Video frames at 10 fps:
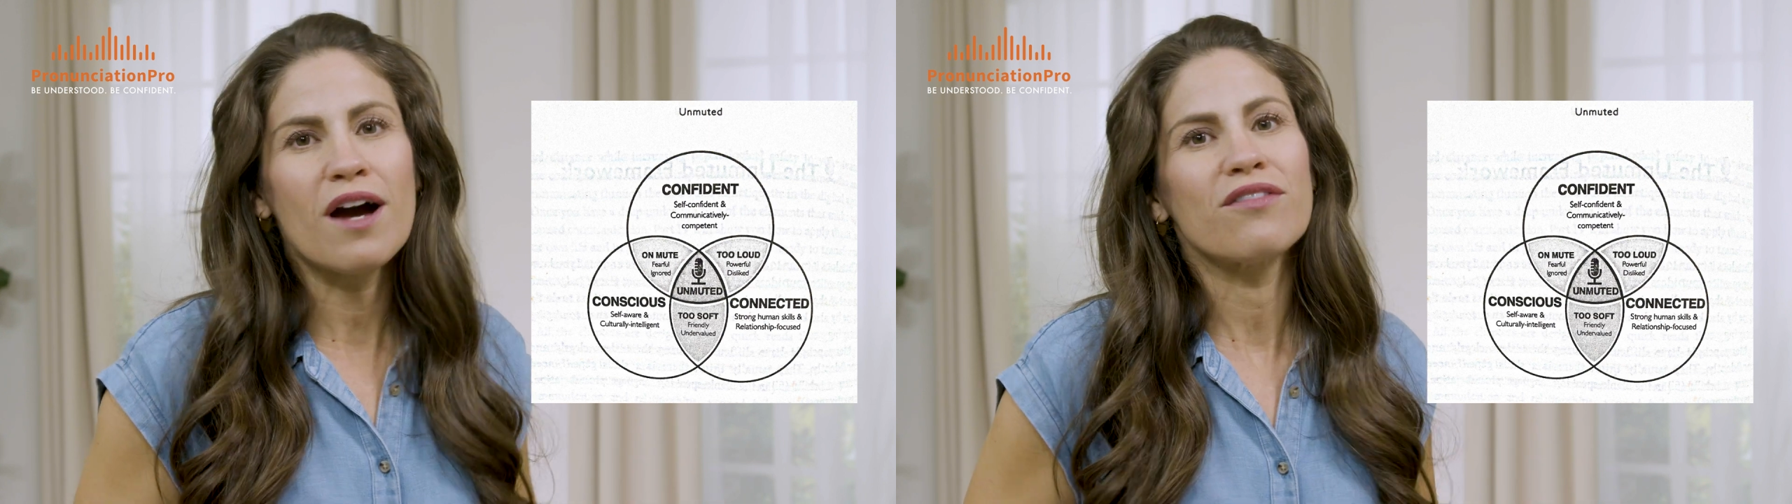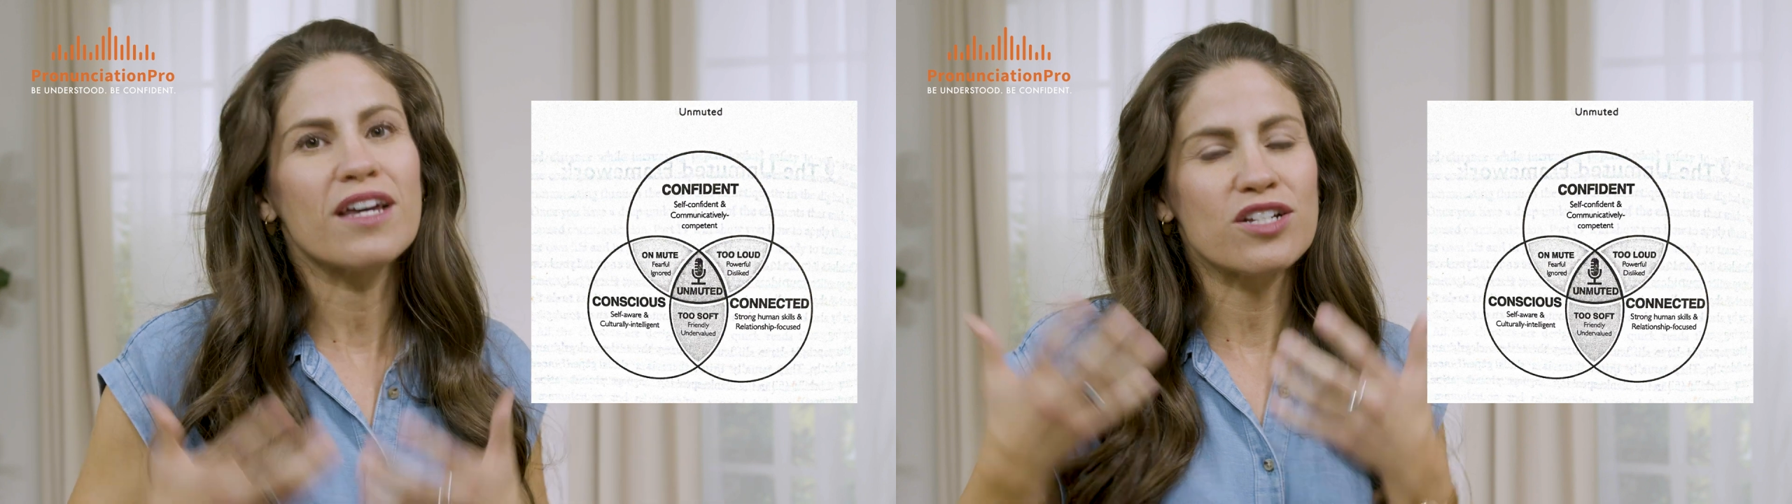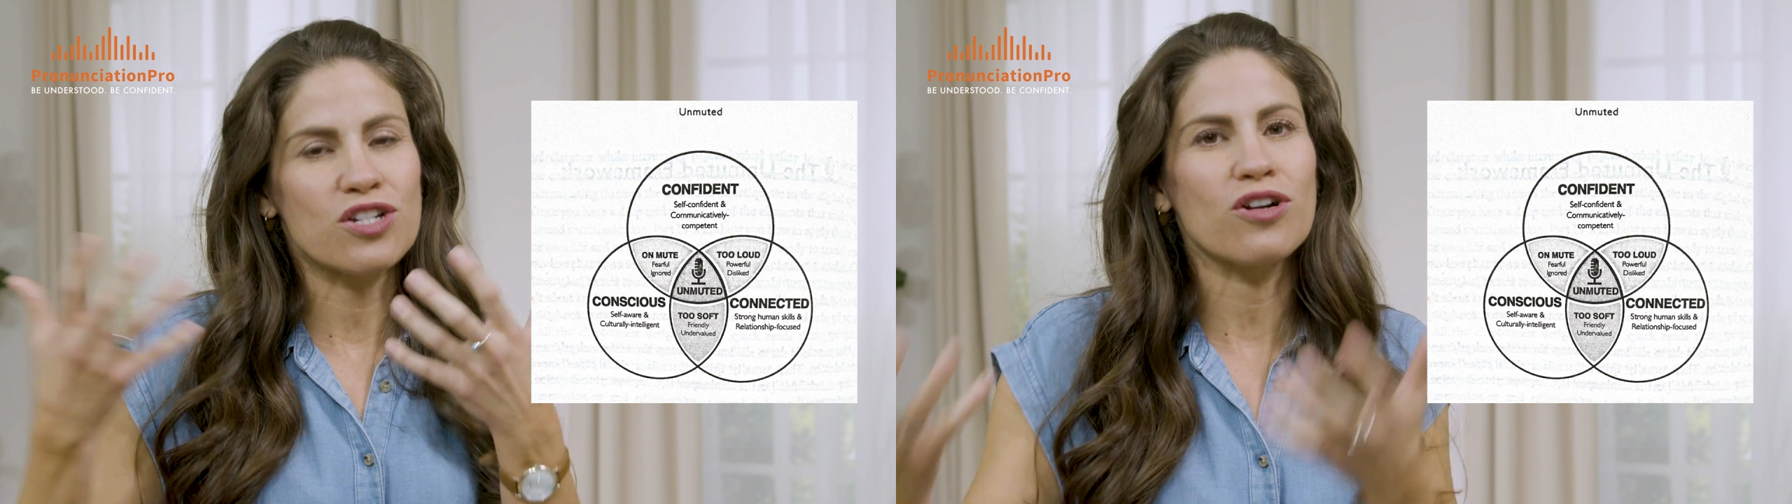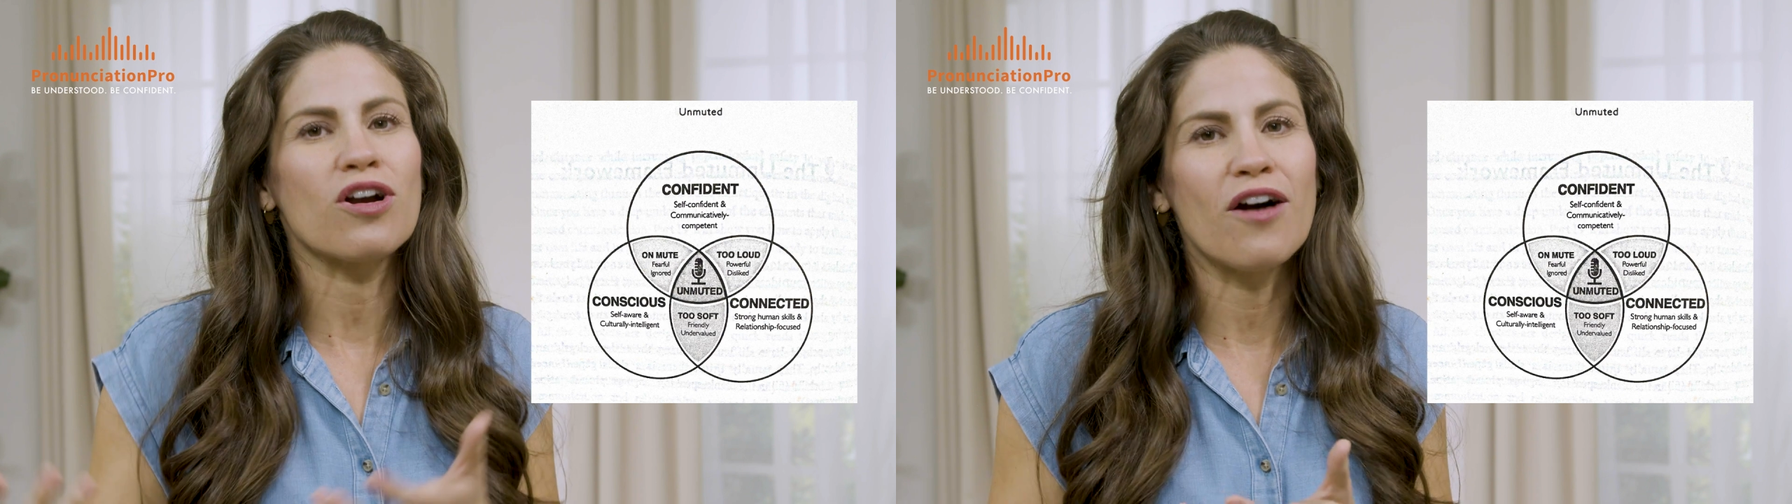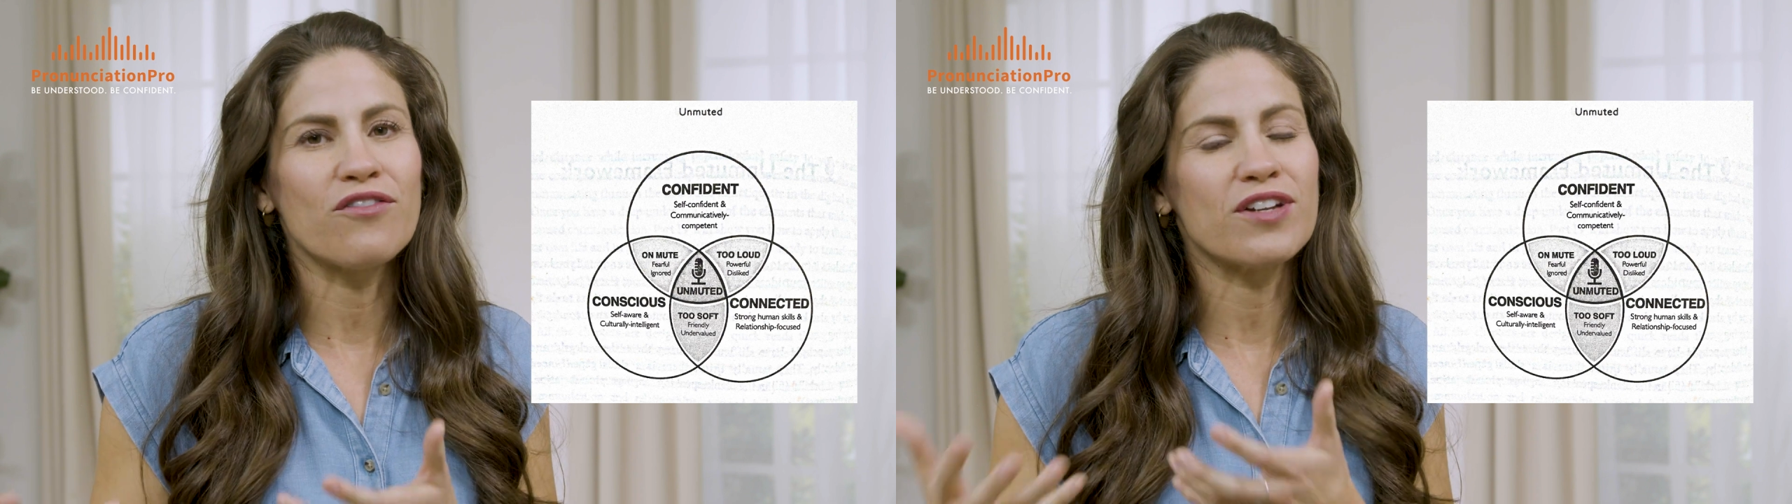unless you're
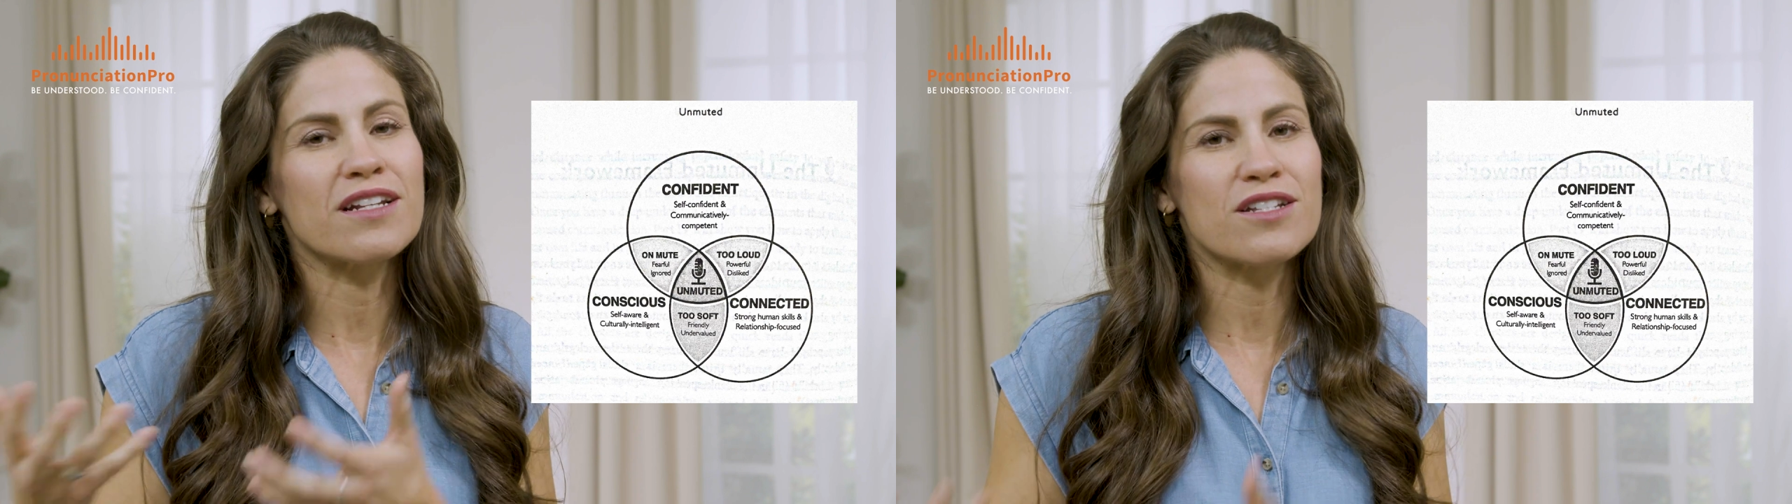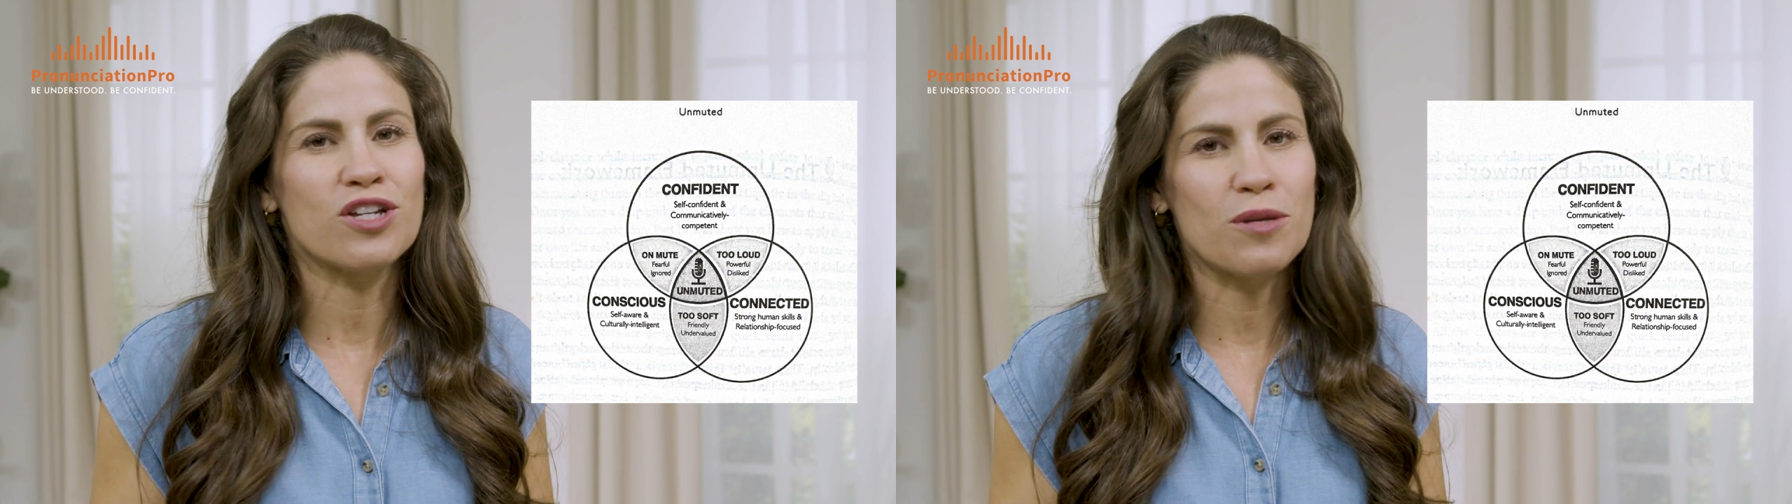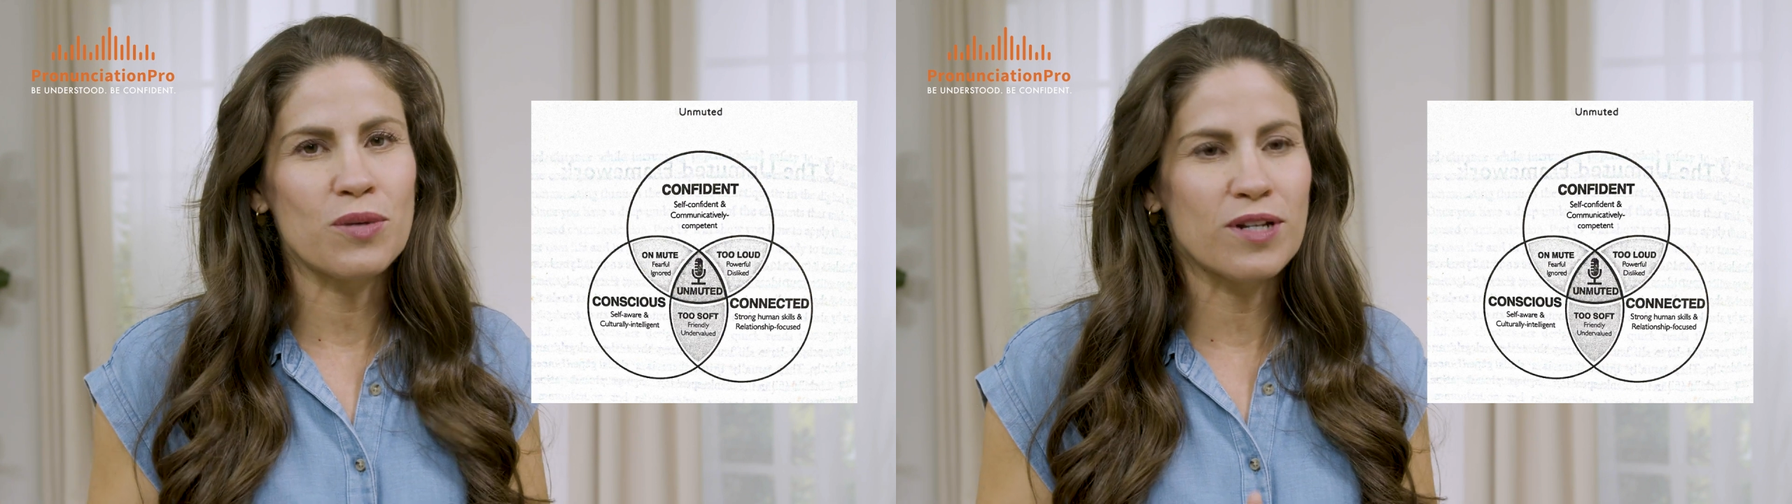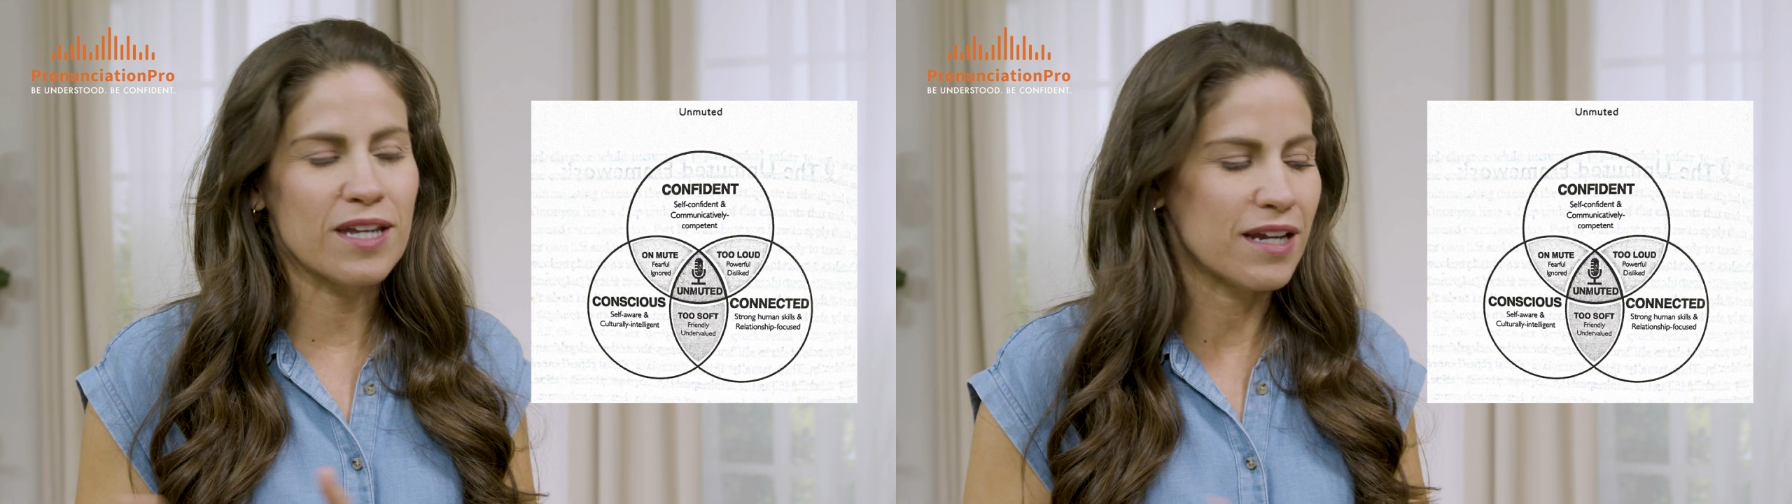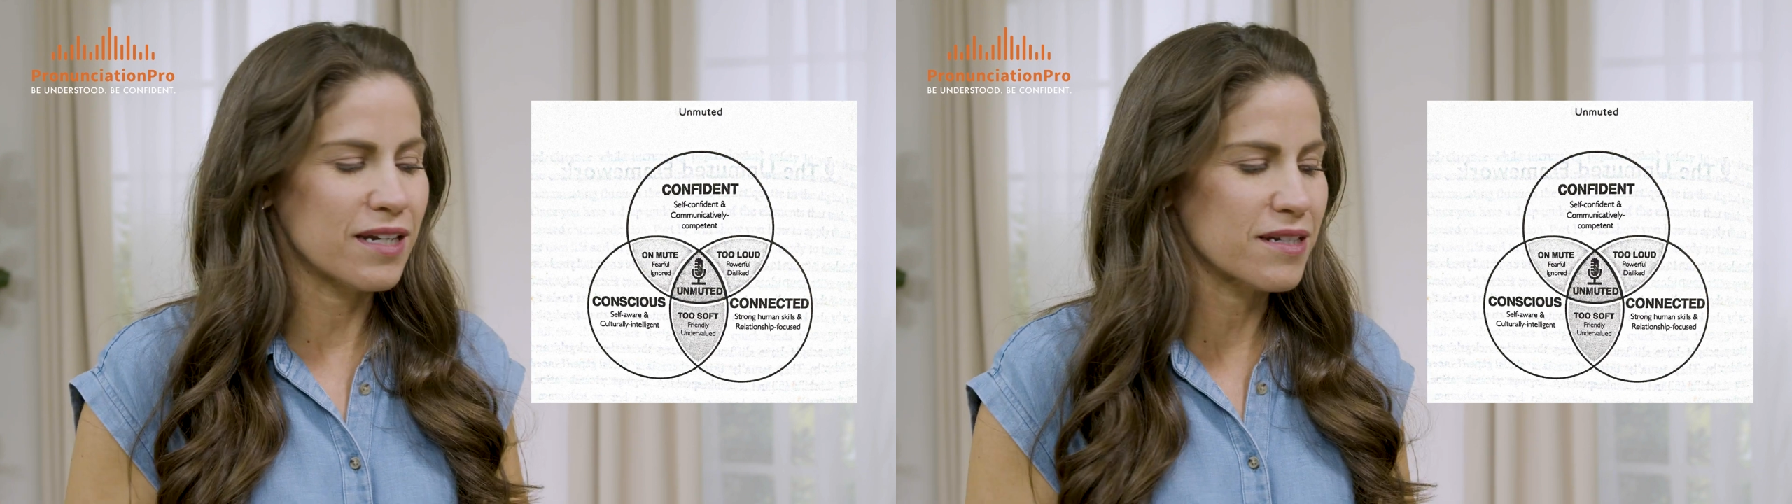confident to
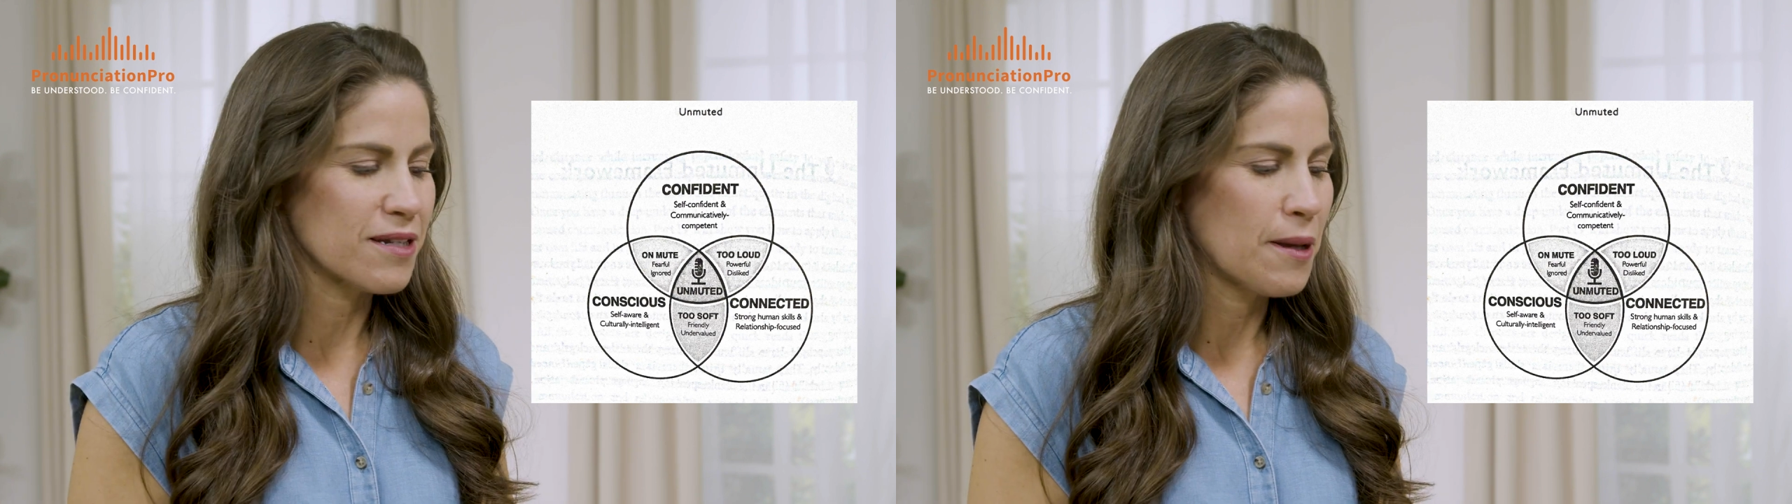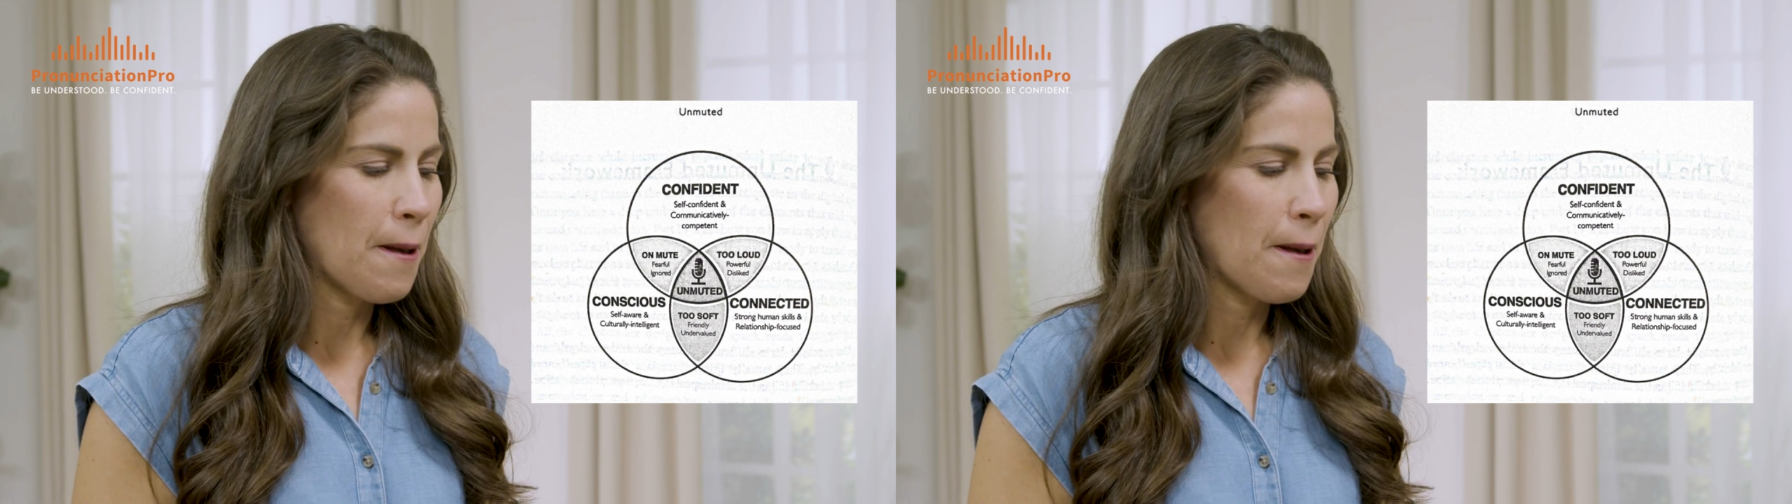communicate it.